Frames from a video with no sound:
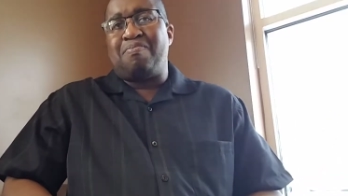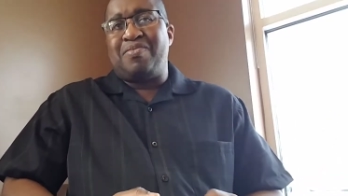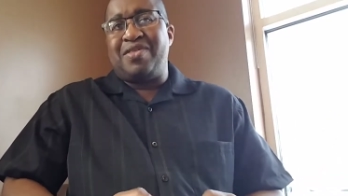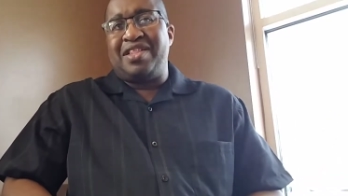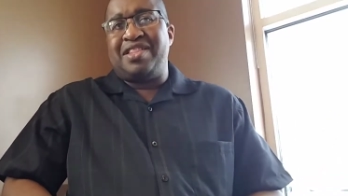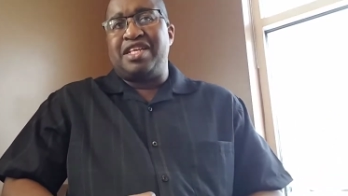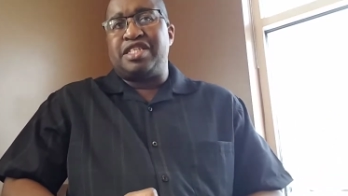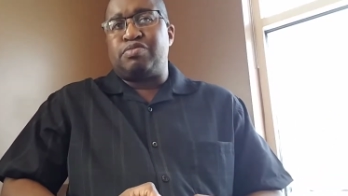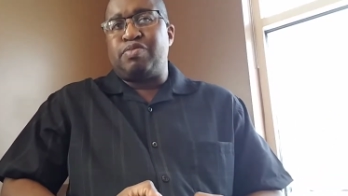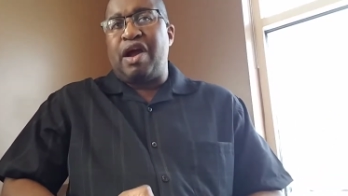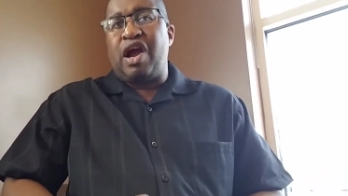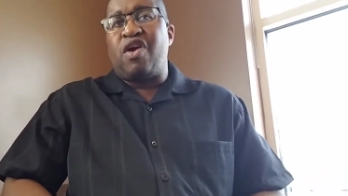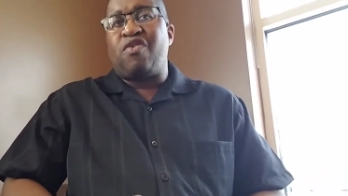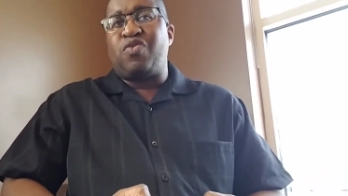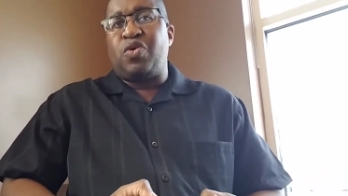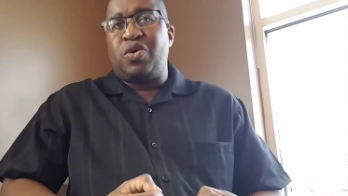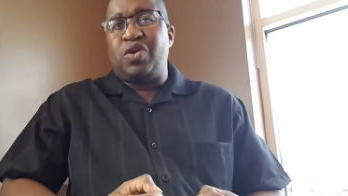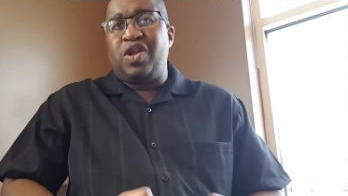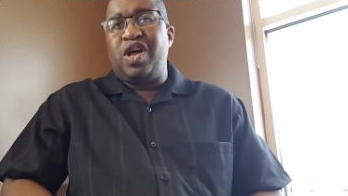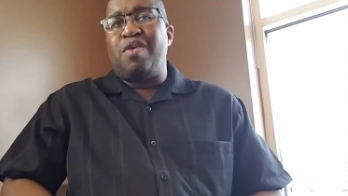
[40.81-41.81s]
in this
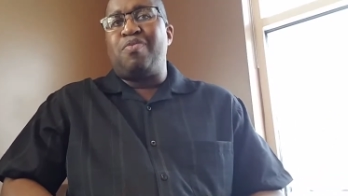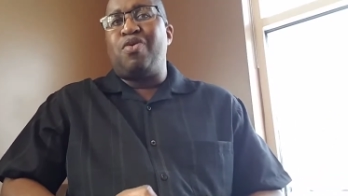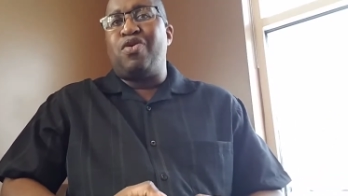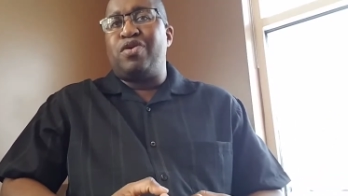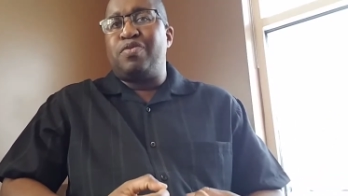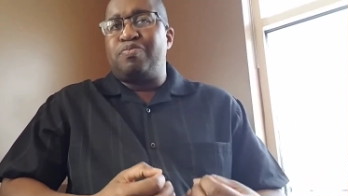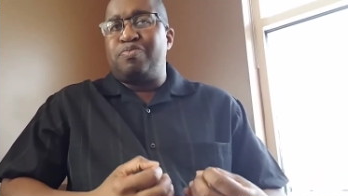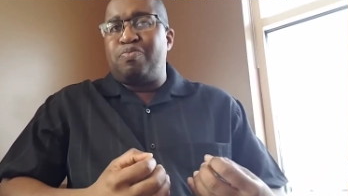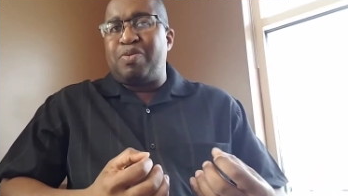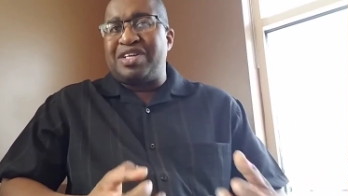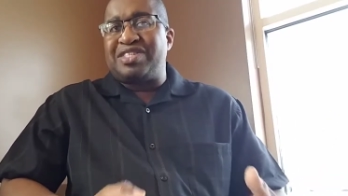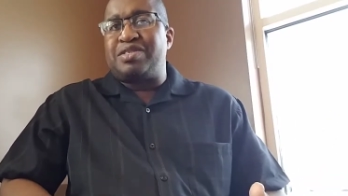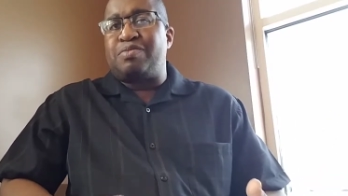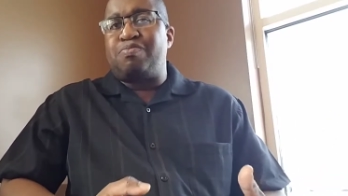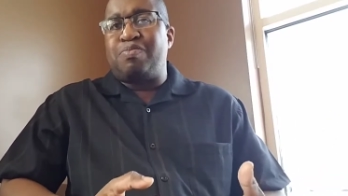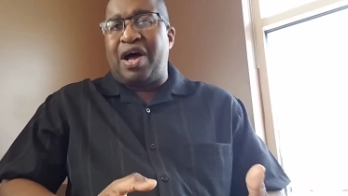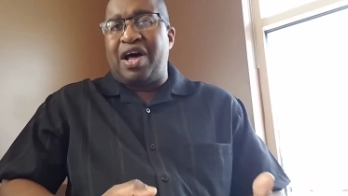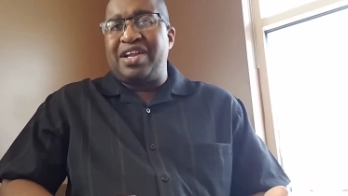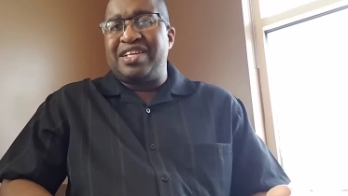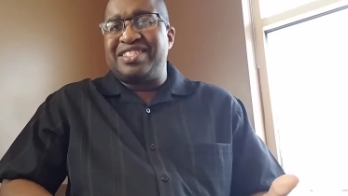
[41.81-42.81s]
powerful liberal but
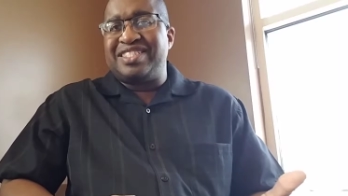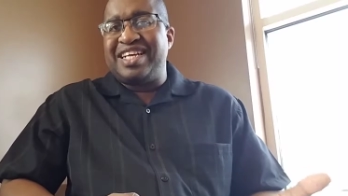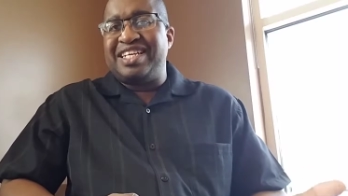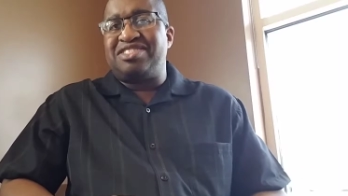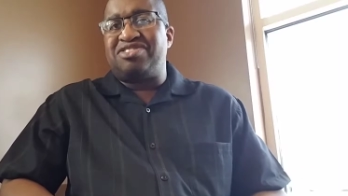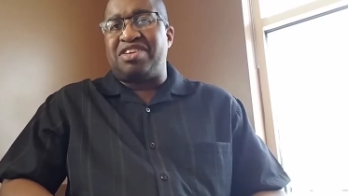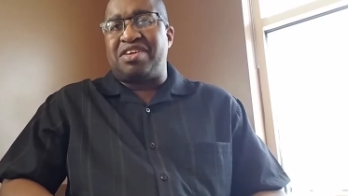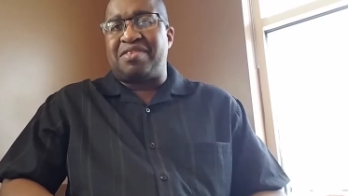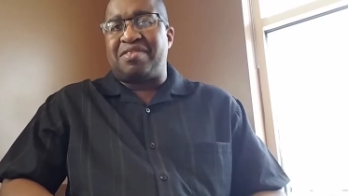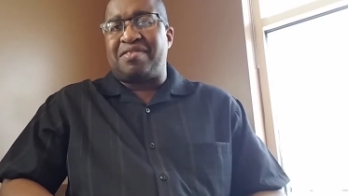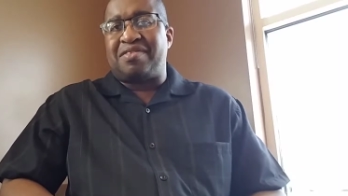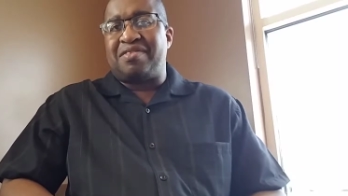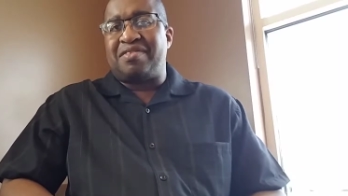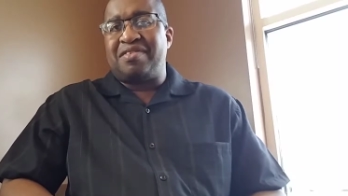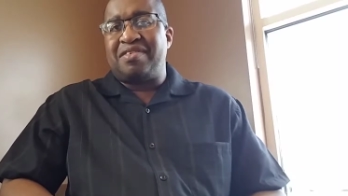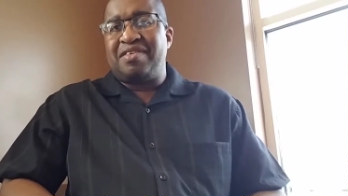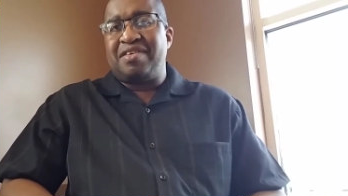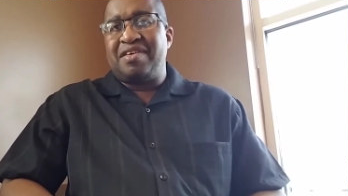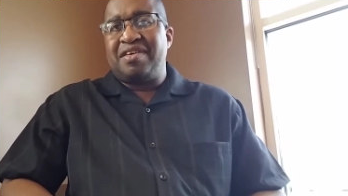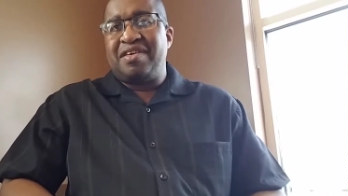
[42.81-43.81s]
politician.
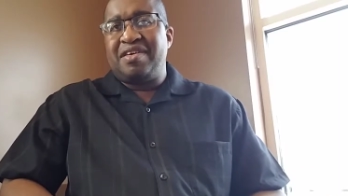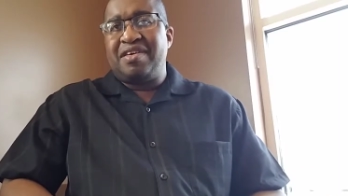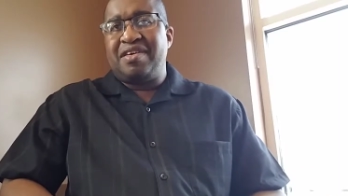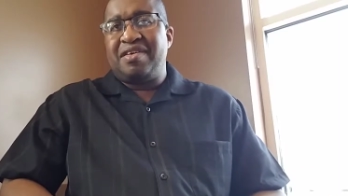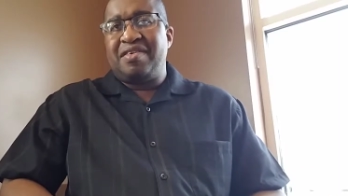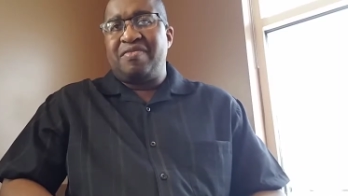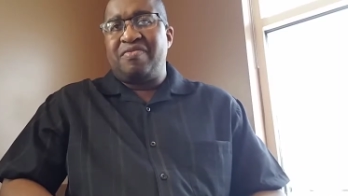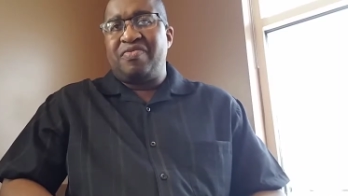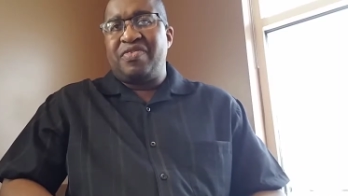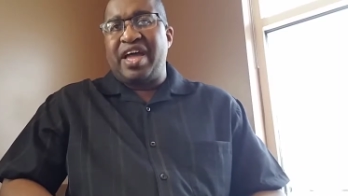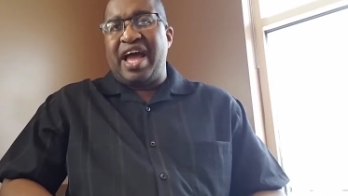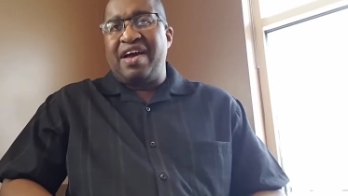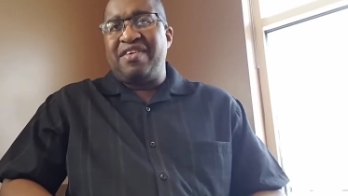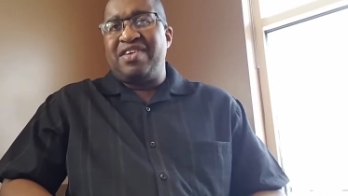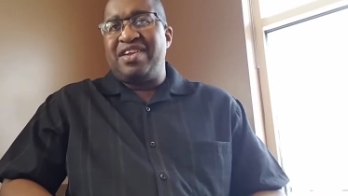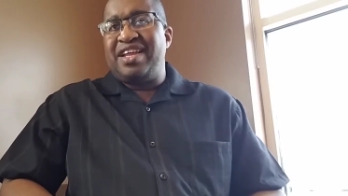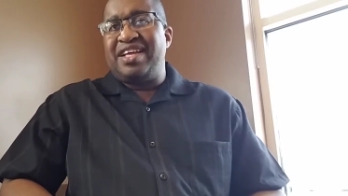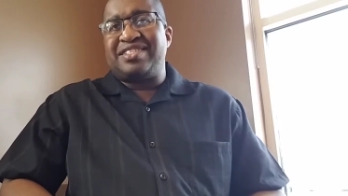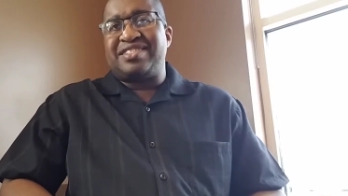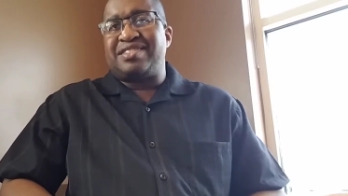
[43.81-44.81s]

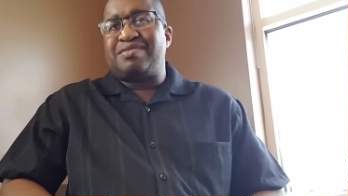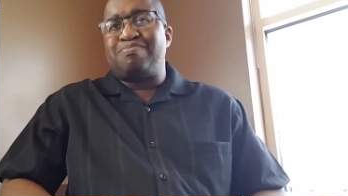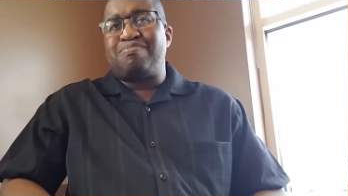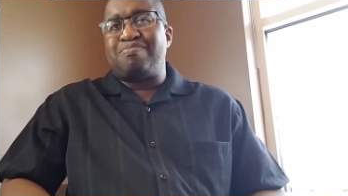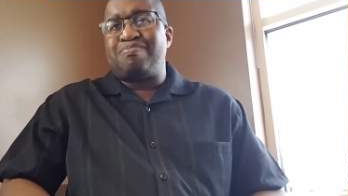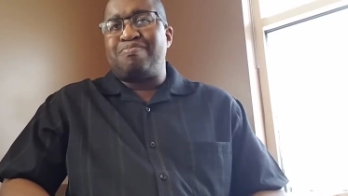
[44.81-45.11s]
After this,